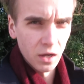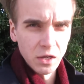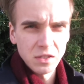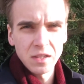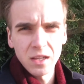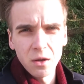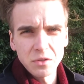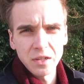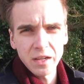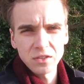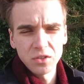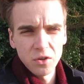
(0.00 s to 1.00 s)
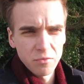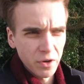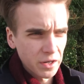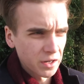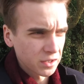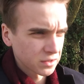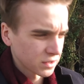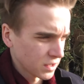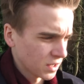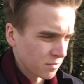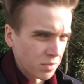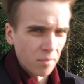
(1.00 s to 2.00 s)
I used to think I was the next Tomb Raider,
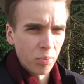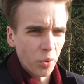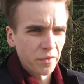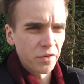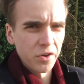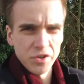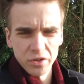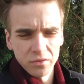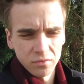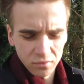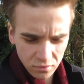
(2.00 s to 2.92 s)
but a boy version.